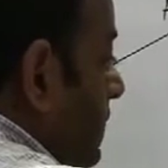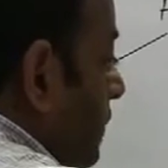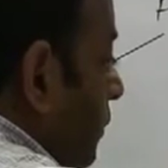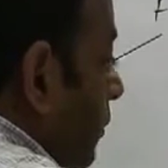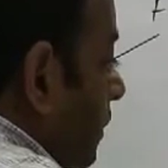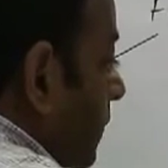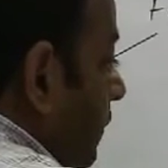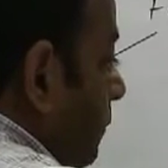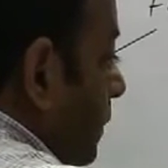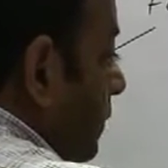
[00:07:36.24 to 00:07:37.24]
is not
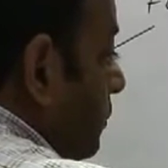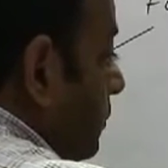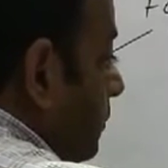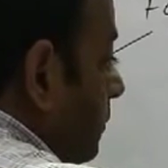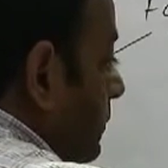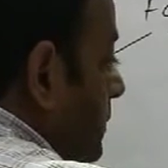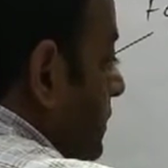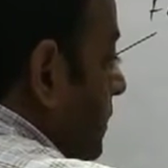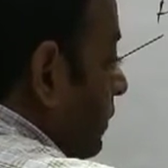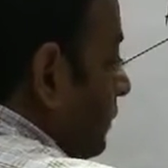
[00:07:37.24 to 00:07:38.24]
equal to
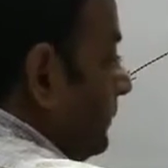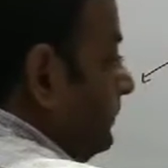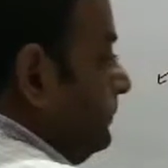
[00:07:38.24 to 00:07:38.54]
0.